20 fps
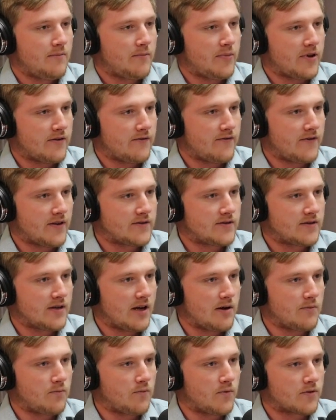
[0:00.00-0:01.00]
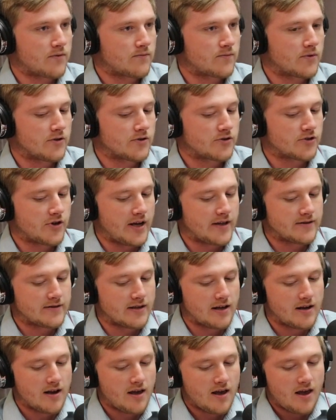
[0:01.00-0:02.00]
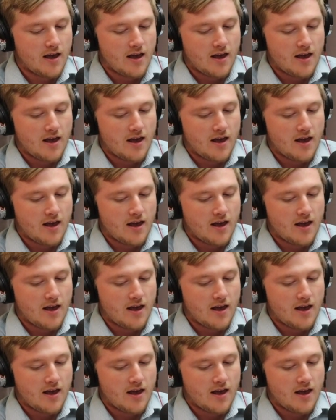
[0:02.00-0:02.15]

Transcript: benefits to help with rural transit.